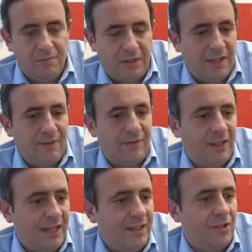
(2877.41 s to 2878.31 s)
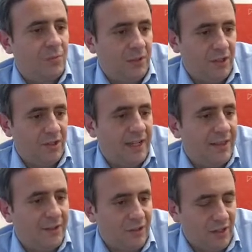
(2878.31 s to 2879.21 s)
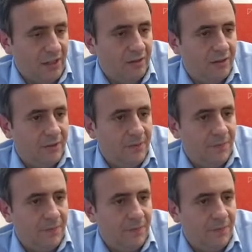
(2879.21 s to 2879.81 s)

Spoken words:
But even if they had the expertise and had the desire,